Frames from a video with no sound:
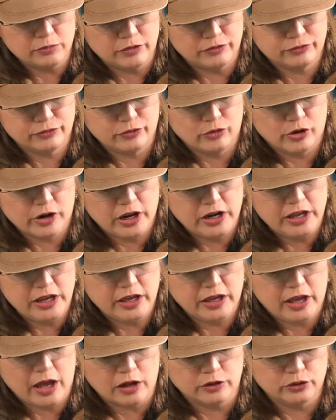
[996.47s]
Before any
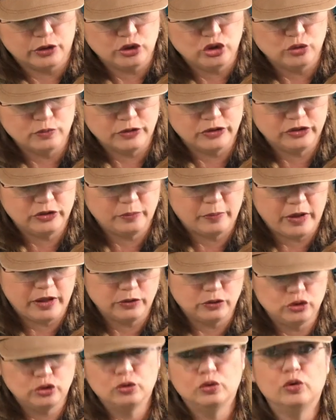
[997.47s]
encounter, you must
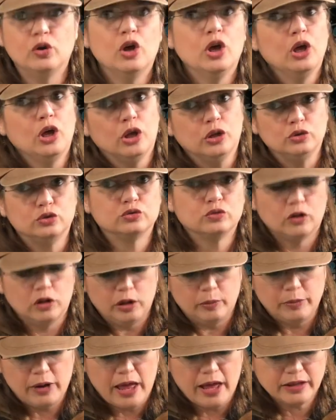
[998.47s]
spend 2 to
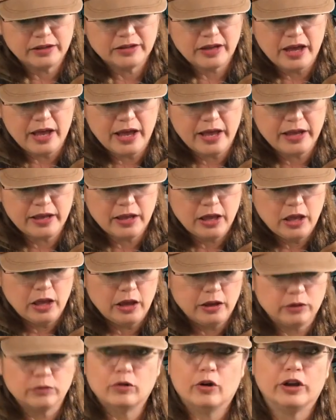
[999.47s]
roll a black die,
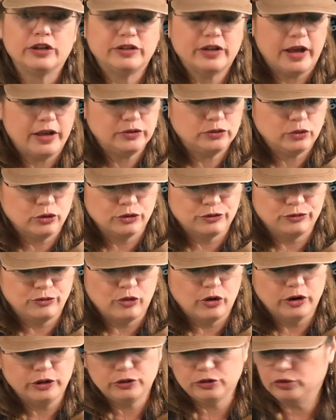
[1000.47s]
heroic dice, or
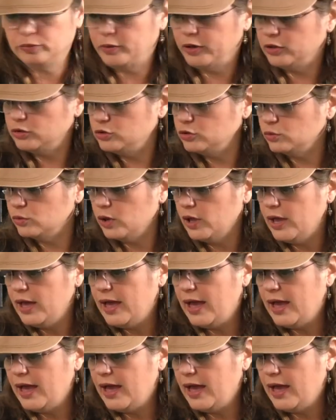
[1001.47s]
4 to spend 2.